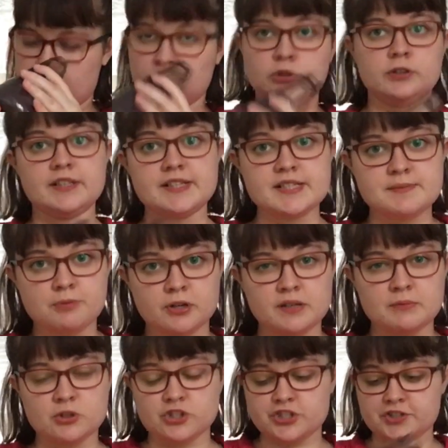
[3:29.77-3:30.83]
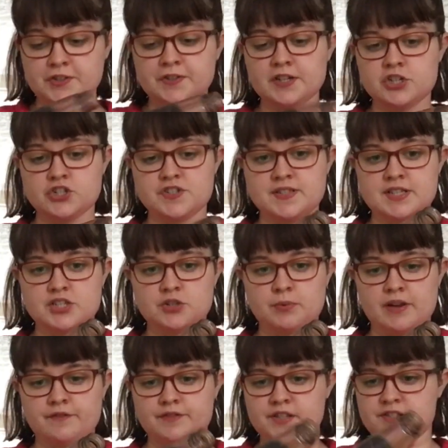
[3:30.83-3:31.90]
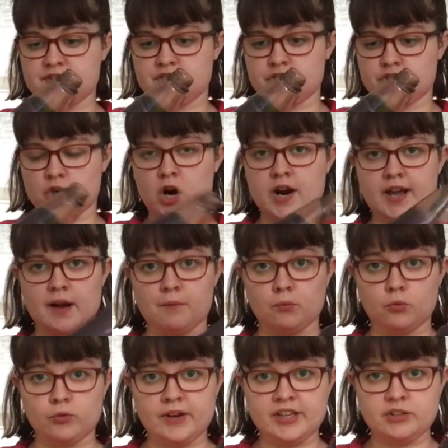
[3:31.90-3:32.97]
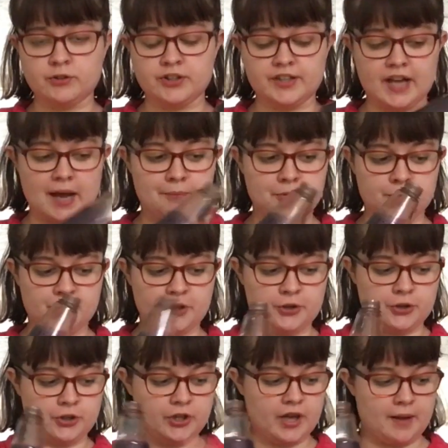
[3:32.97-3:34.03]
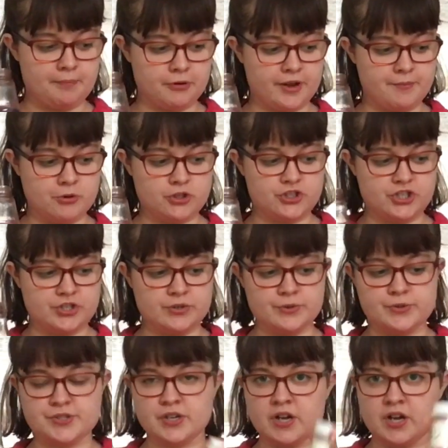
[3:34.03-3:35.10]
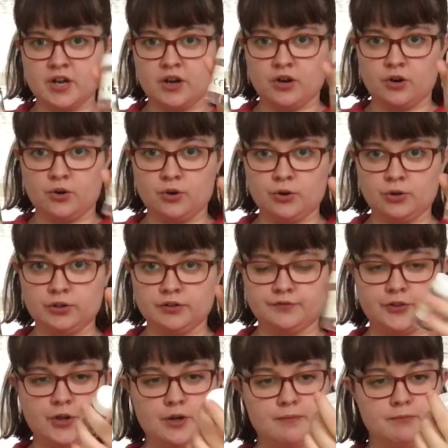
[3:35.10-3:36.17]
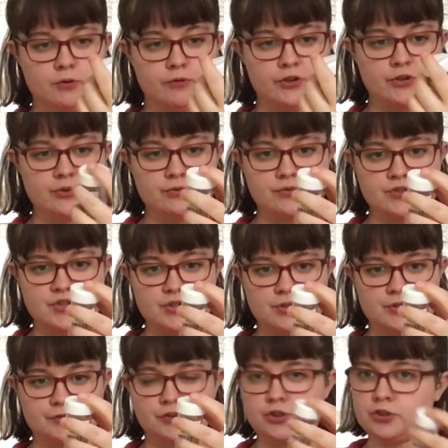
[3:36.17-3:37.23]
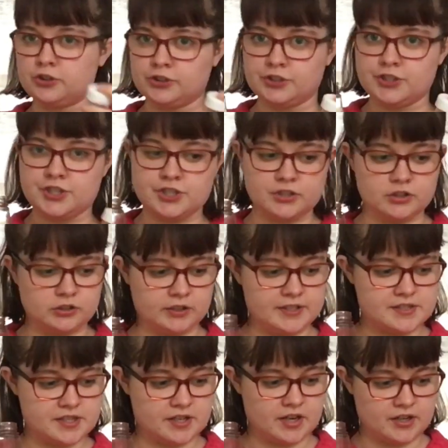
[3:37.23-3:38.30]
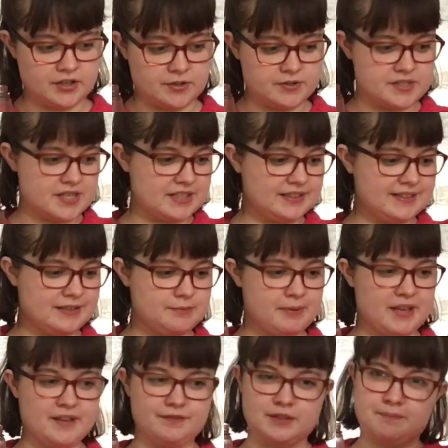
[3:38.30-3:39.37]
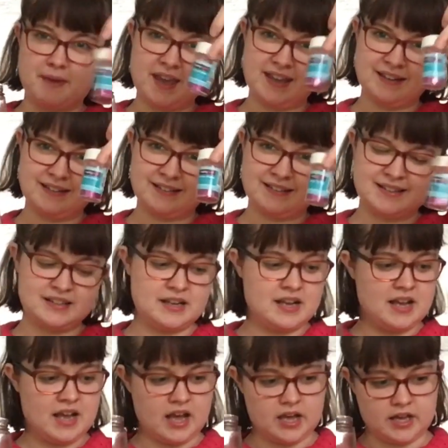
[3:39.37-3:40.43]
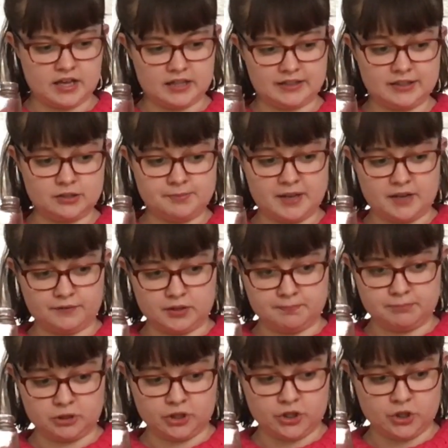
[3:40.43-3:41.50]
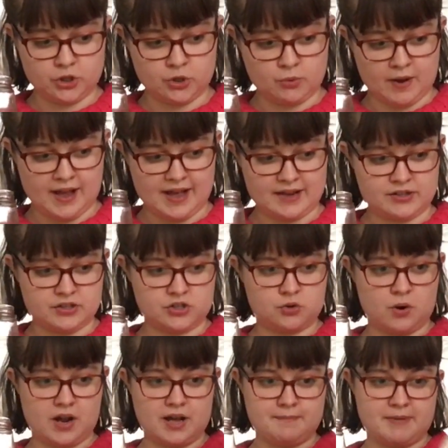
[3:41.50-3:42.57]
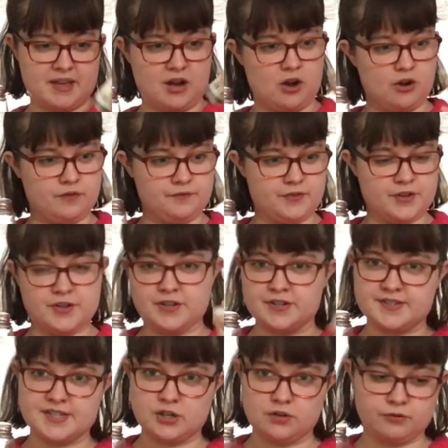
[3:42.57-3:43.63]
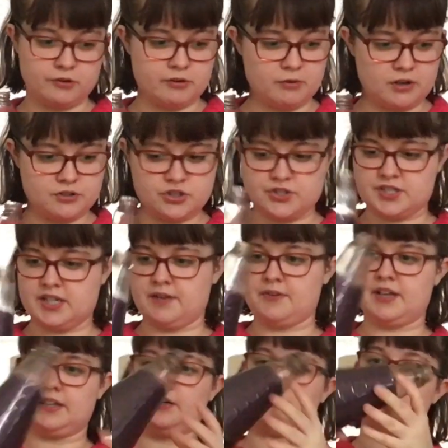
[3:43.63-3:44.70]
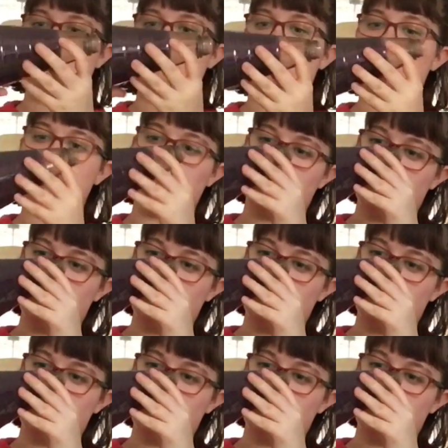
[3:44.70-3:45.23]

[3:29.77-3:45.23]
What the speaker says: bottle is pretty much done. I just need to wait for this to dry. I'm really, really happy with the colour. I pretty much used all of the maroon sort of coloured glitter. I used a little bit of the pink, a little bit of the blue, and quite a bit of the silvery one, just to give it a little bit more